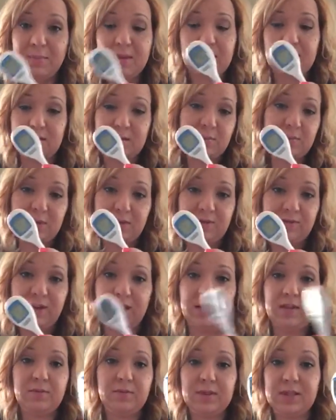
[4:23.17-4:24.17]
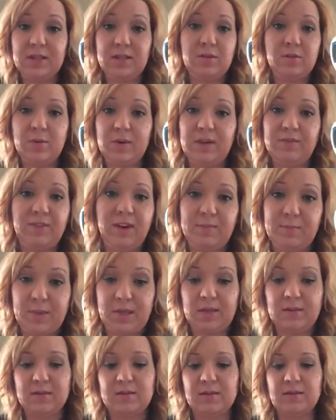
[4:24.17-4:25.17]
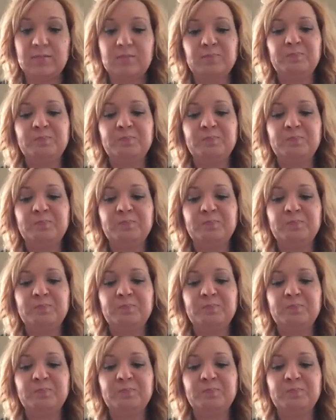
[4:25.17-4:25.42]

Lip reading: but this one's fine. It was like 25 bucks.